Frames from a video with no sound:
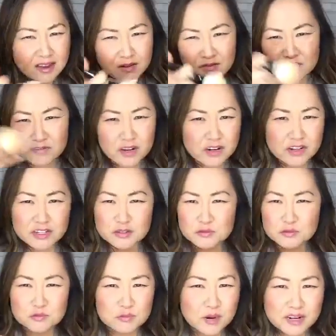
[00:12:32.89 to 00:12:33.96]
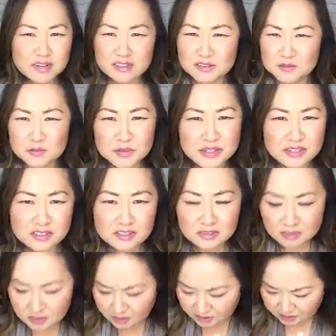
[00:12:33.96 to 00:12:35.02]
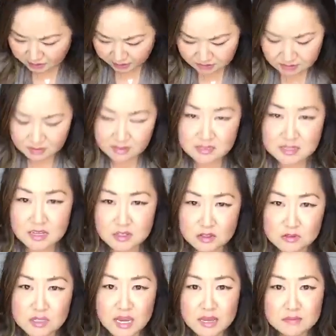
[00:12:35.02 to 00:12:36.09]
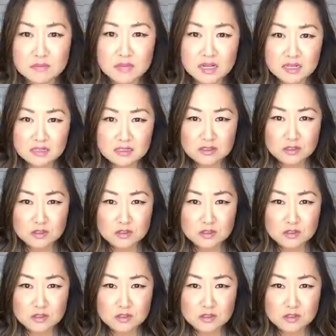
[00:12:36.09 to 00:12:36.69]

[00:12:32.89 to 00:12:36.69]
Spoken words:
very ruddy, weird look that's gonna take you 10 minutes